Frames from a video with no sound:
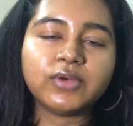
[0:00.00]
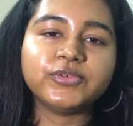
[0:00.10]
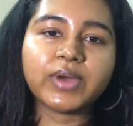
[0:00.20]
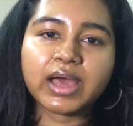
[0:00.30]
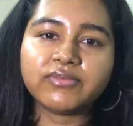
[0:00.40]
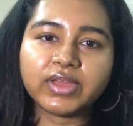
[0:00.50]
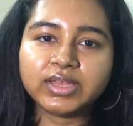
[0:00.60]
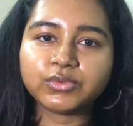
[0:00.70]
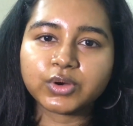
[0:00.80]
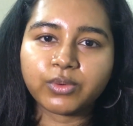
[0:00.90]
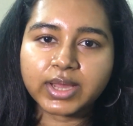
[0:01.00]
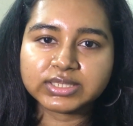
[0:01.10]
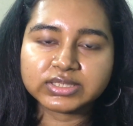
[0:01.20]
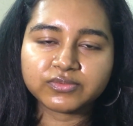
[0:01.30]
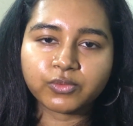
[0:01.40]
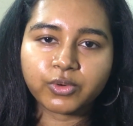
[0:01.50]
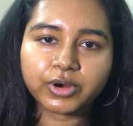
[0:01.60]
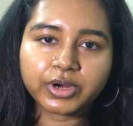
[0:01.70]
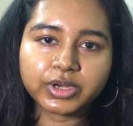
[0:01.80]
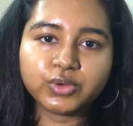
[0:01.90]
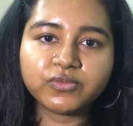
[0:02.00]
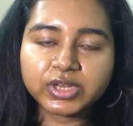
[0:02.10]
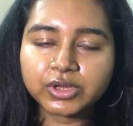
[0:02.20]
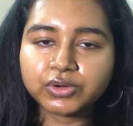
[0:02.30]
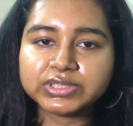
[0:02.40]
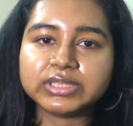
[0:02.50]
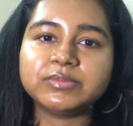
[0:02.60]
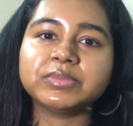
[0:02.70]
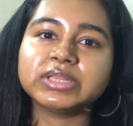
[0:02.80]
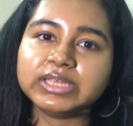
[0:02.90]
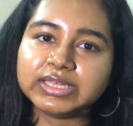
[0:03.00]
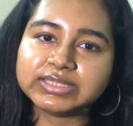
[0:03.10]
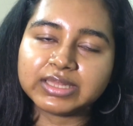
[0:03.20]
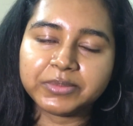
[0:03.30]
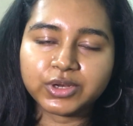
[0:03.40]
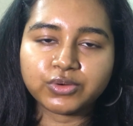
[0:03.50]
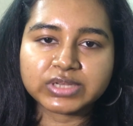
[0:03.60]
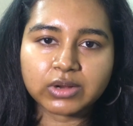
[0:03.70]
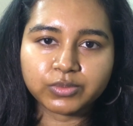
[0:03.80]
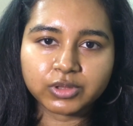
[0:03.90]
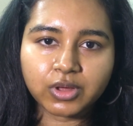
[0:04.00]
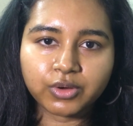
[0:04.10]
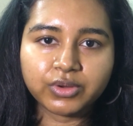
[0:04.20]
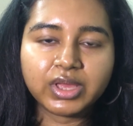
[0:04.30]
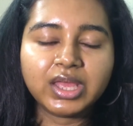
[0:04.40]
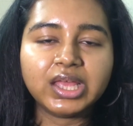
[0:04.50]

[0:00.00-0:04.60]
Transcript: If you have any requests for new videos, then please let me know down below.